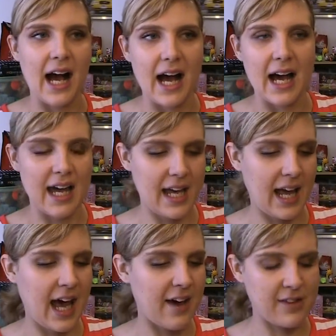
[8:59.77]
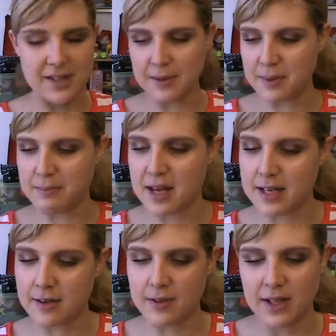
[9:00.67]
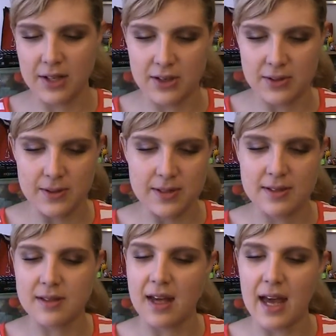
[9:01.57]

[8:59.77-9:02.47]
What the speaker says: I haven't been making videos